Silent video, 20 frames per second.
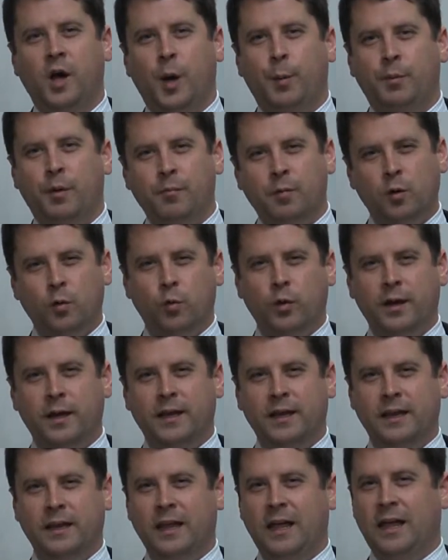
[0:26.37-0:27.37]
Remember
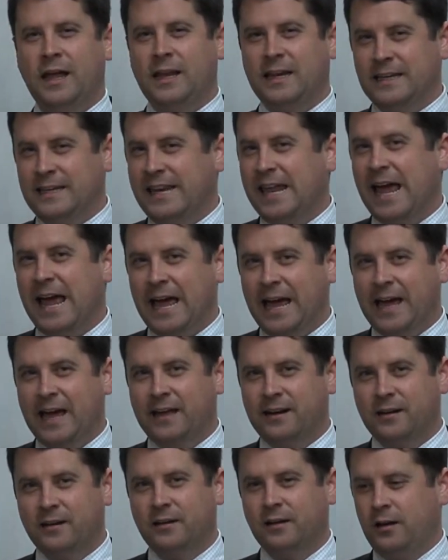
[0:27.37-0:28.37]
when
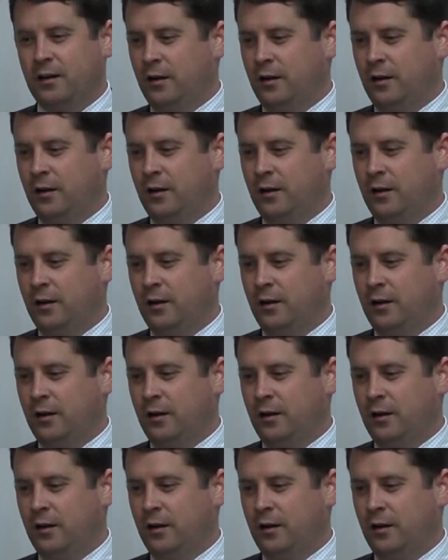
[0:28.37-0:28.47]
Dad